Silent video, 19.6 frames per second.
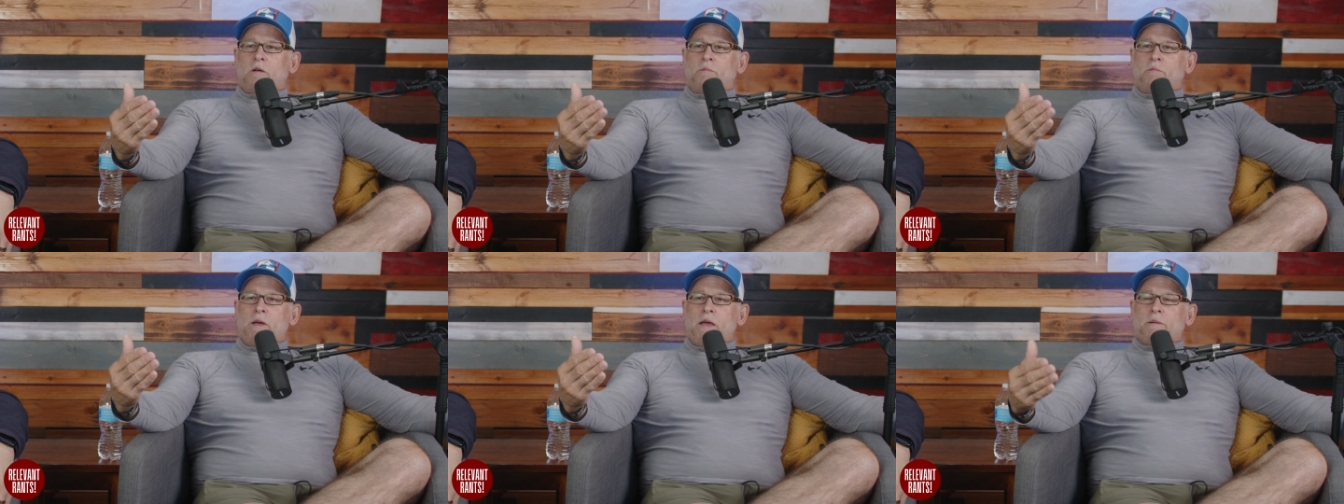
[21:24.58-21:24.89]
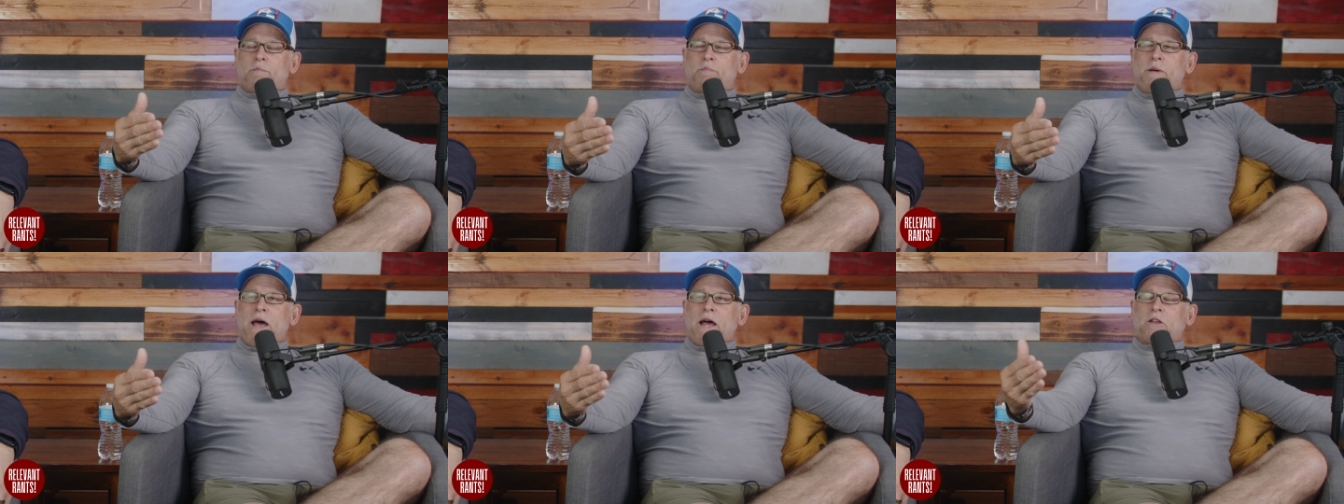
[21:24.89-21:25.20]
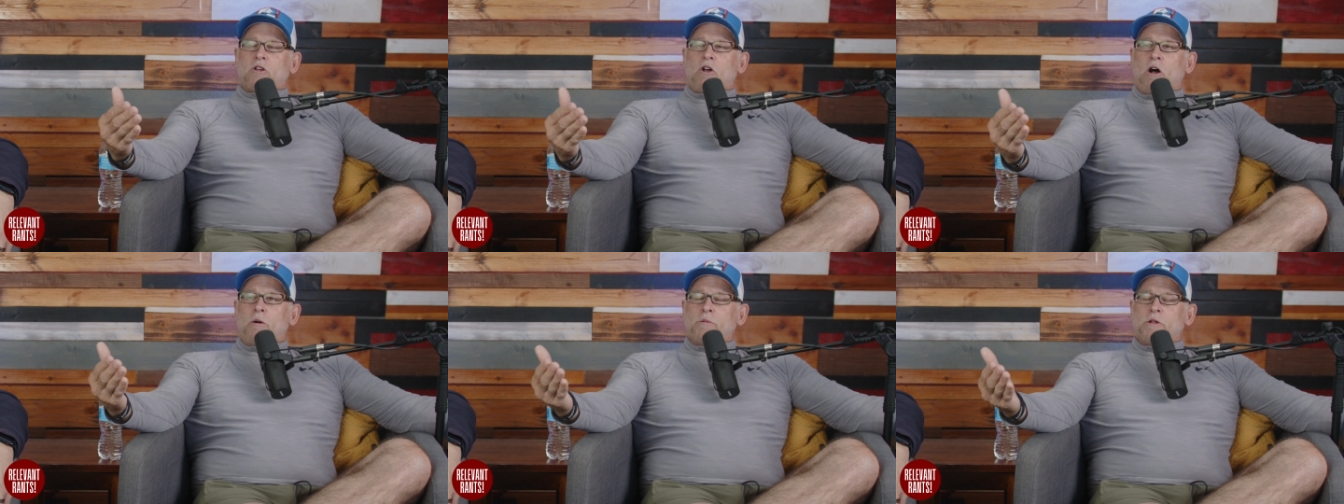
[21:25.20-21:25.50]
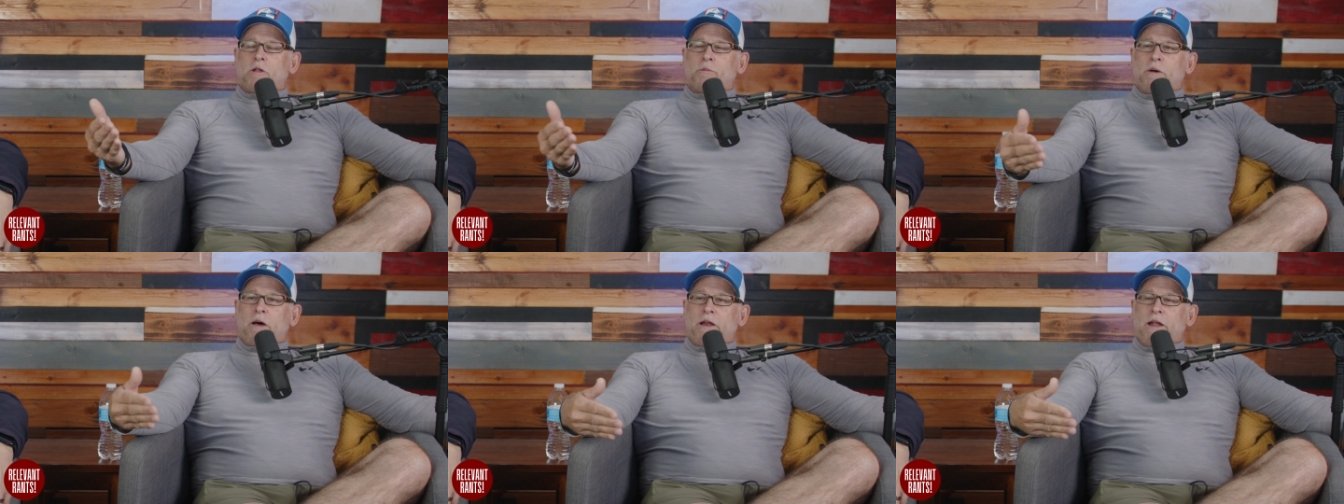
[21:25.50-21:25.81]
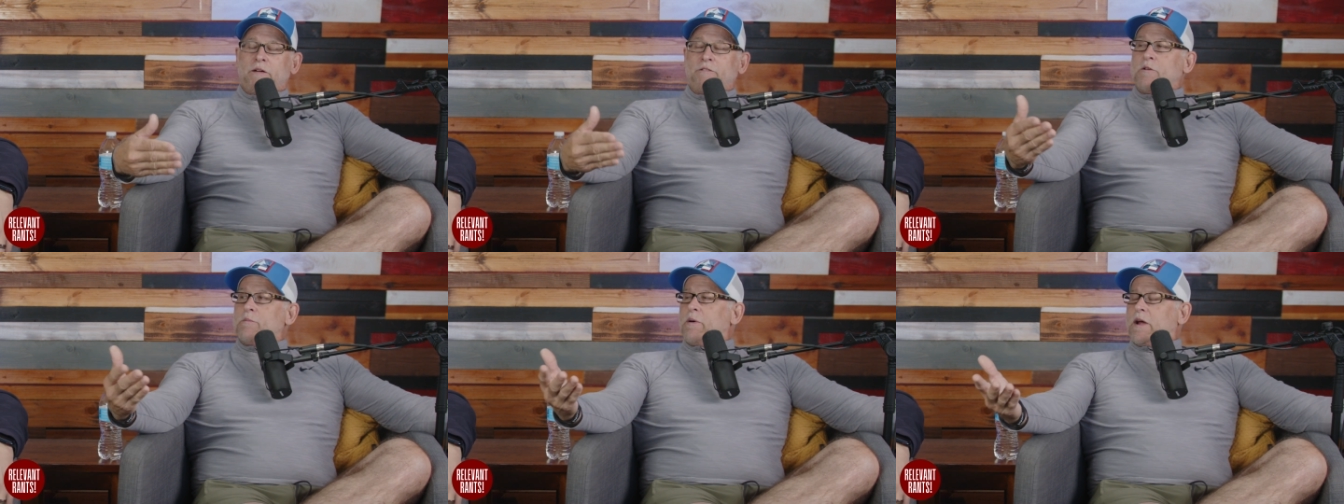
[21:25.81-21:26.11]
make bad comments about
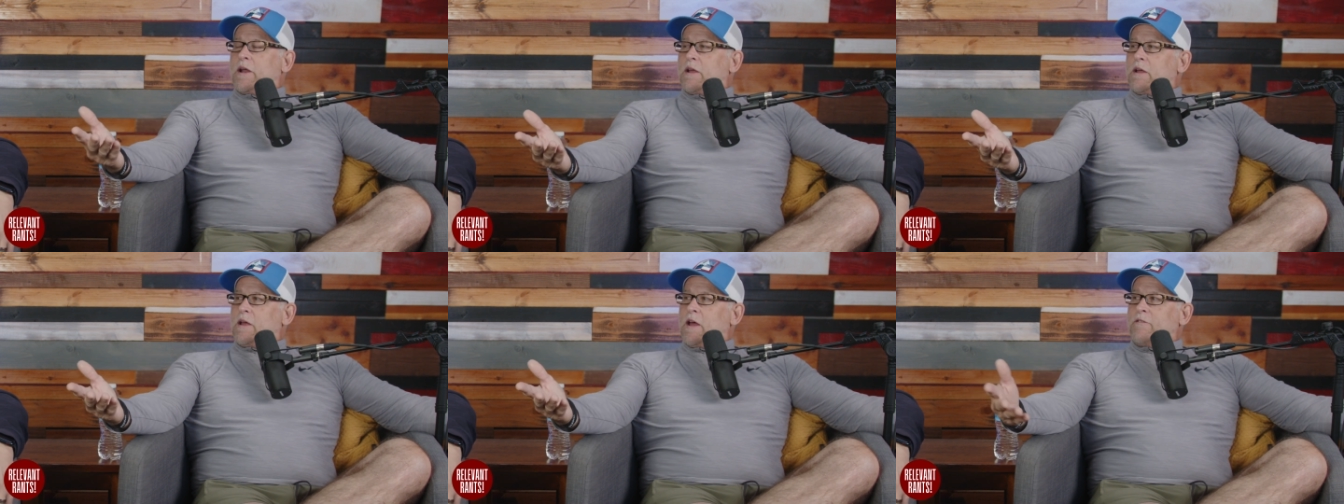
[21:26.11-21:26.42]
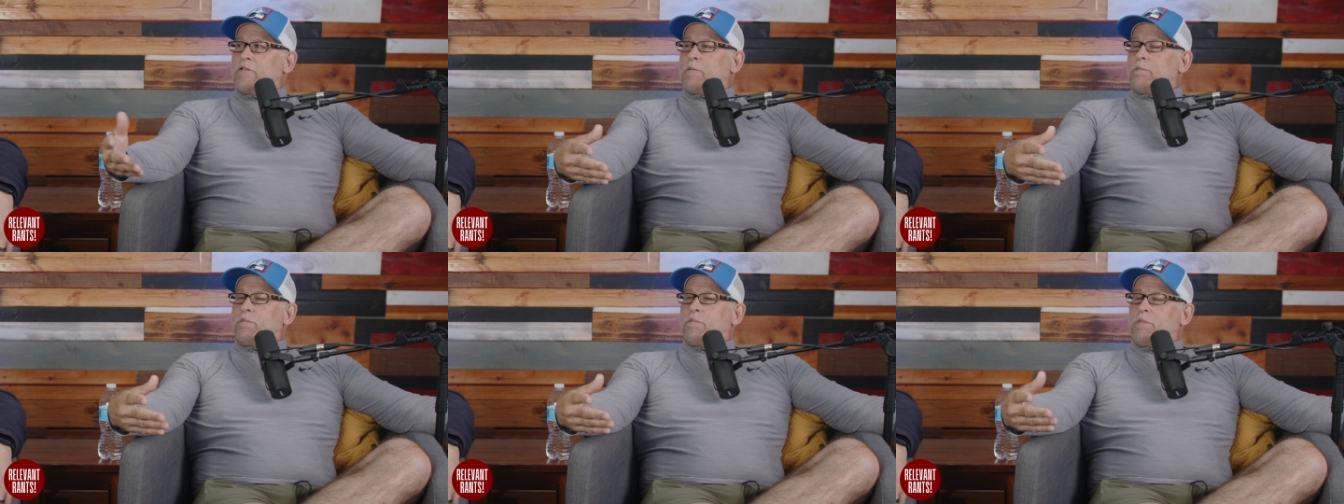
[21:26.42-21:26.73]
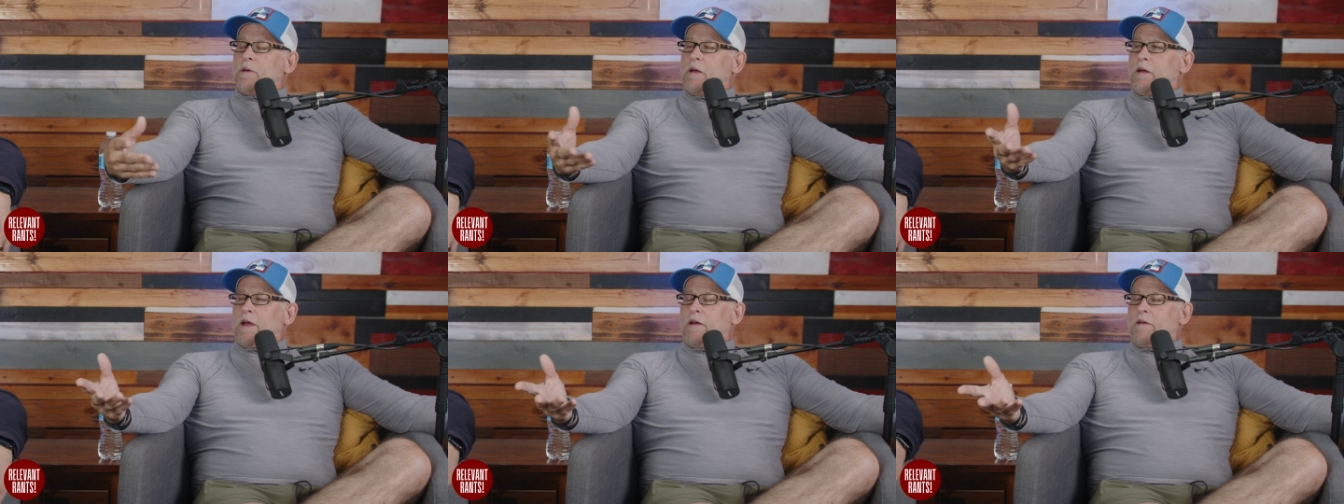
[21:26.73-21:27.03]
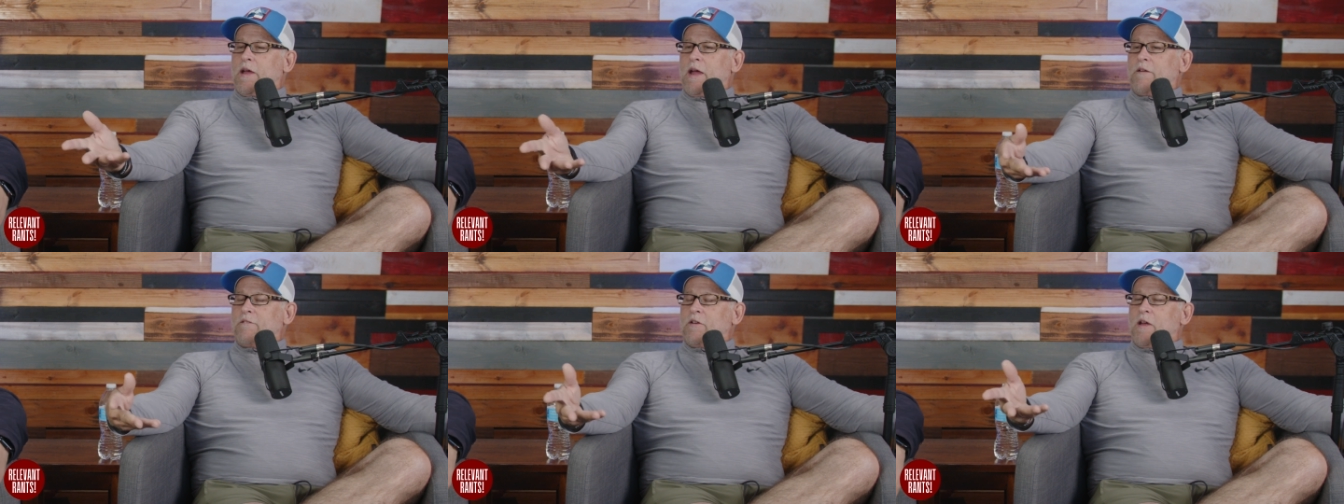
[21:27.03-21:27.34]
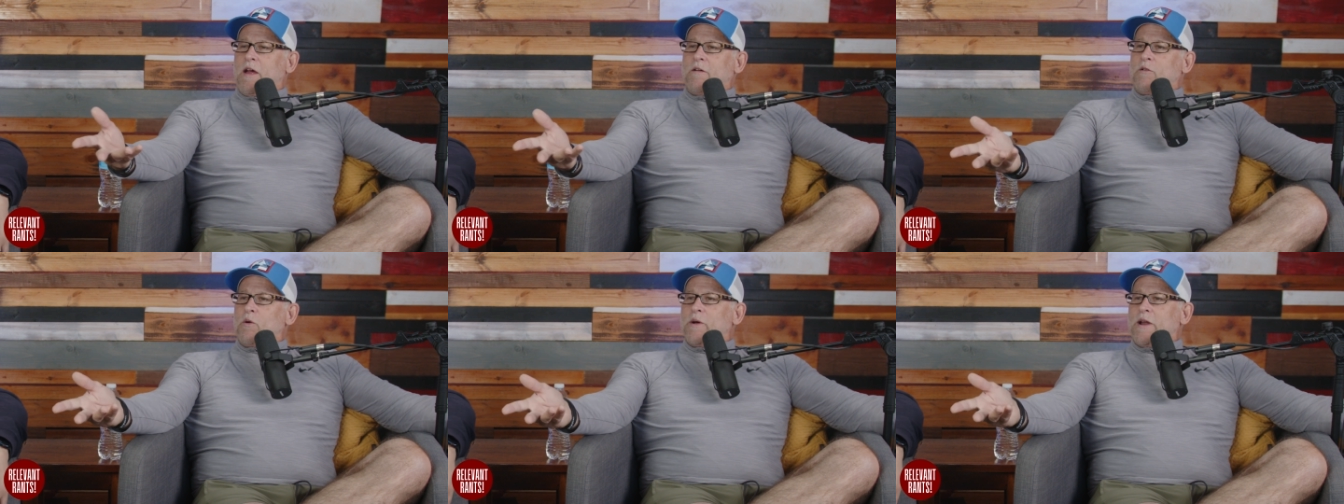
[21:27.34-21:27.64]
everybody.
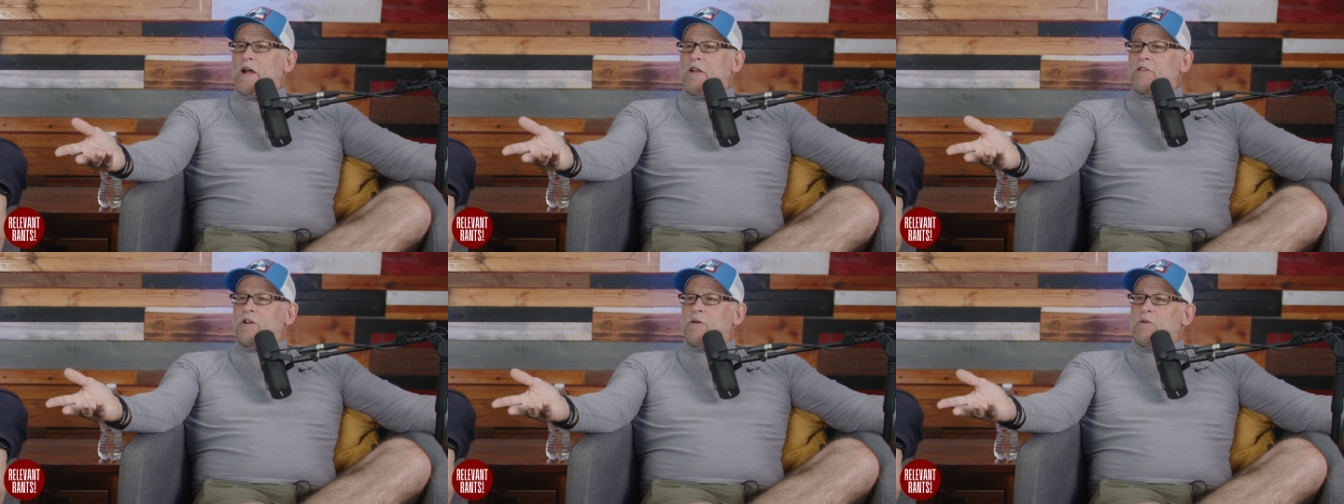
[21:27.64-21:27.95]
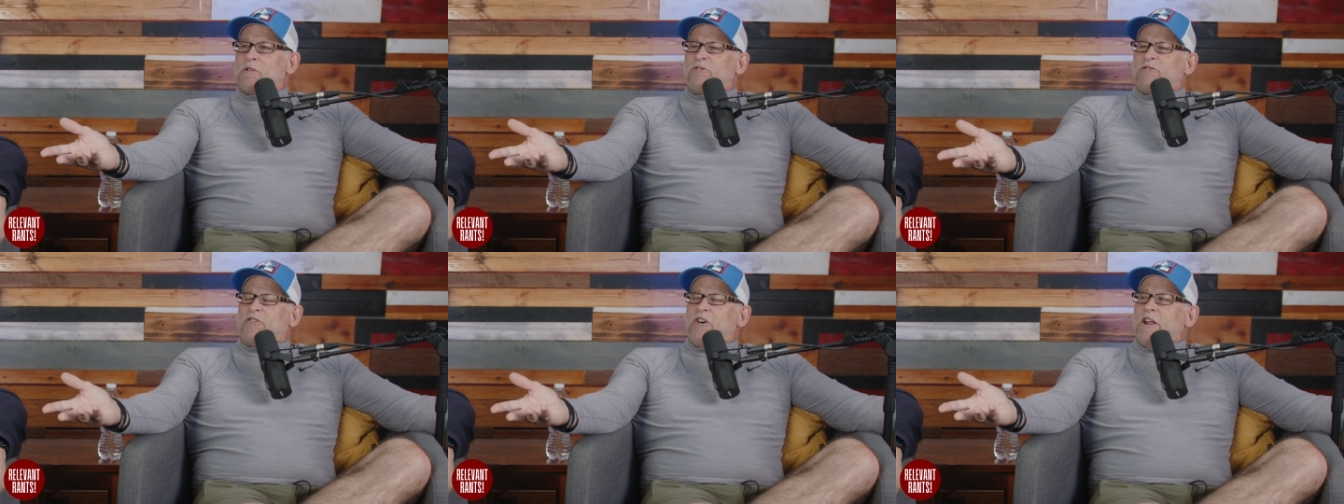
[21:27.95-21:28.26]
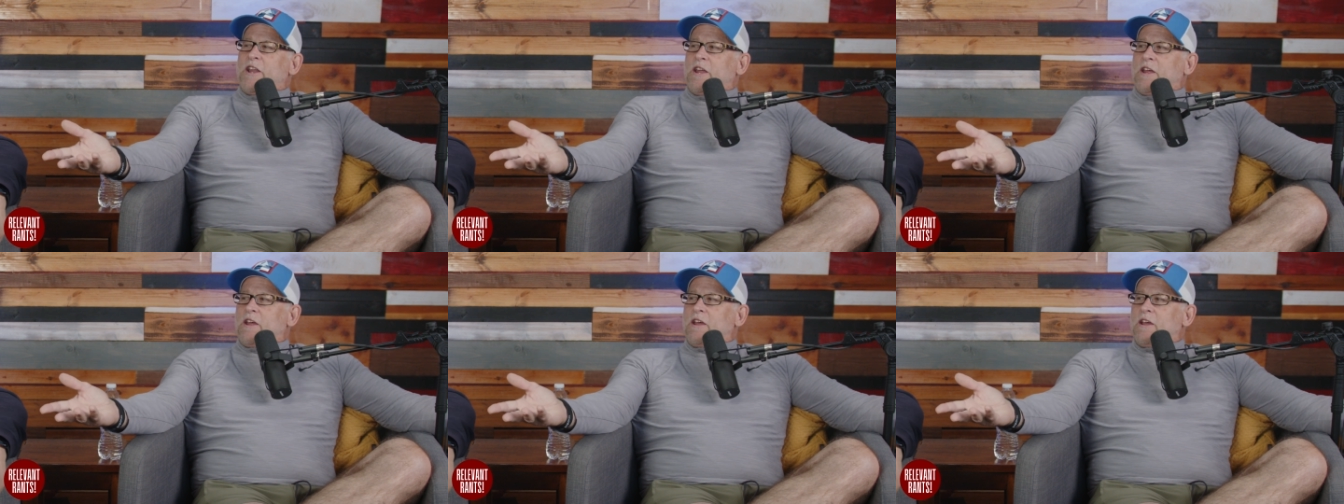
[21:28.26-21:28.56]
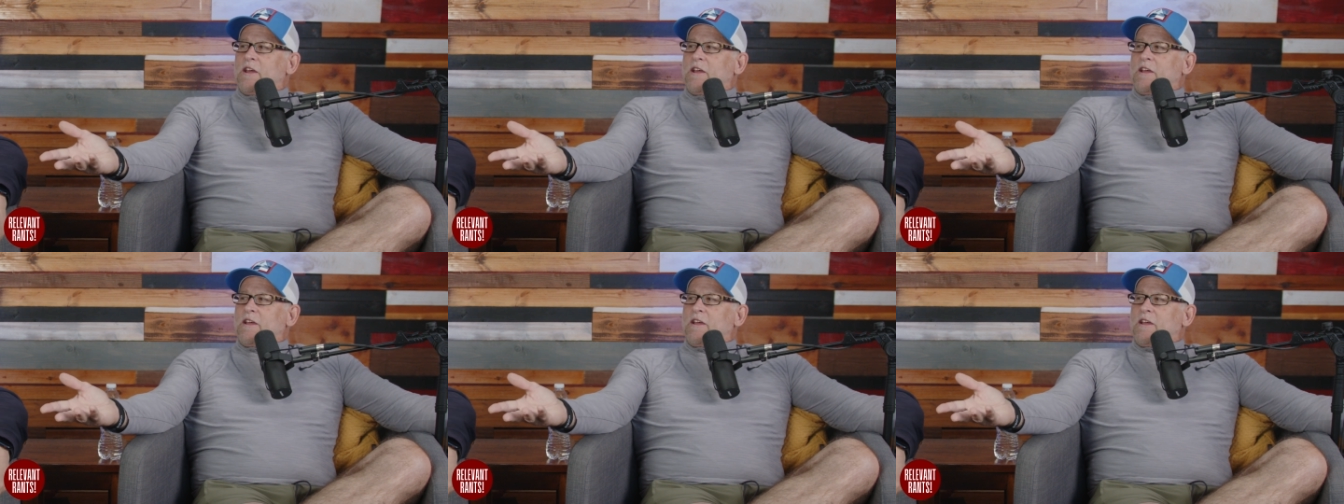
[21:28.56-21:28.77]
Everyone out there, it was funny.